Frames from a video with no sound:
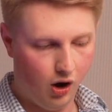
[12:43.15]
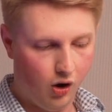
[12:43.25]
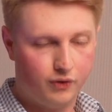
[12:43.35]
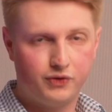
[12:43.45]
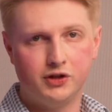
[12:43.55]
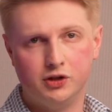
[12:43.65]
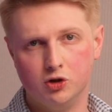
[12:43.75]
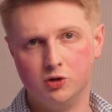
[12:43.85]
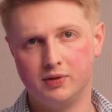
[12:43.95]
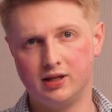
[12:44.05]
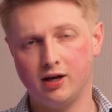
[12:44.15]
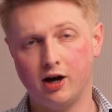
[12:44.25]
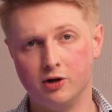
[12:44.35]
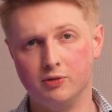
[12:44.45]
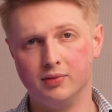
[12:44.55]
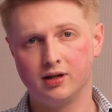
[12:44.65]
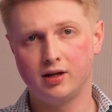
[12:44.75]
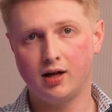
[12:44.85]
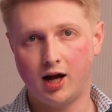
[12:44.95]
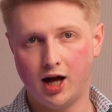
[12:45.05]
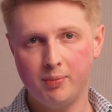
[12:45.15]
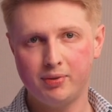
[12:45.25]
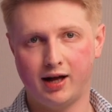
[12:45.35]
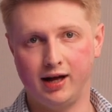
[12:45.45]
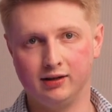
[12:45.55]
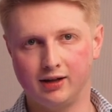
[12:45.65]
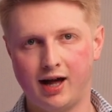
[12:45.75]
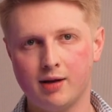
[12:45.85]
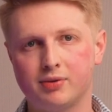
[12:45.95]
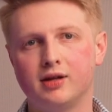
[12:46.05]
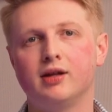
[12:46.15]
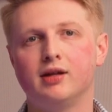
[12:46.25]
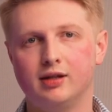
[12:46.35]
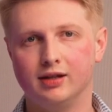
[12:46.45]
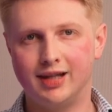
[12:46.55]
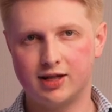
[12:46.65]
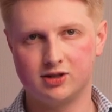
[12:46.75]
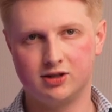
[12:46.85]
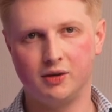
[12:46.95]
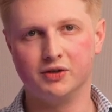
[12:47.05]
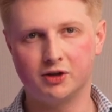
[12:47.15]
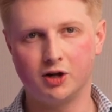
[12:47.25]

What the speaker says: of the Yubii Home Hub and app, let us know in the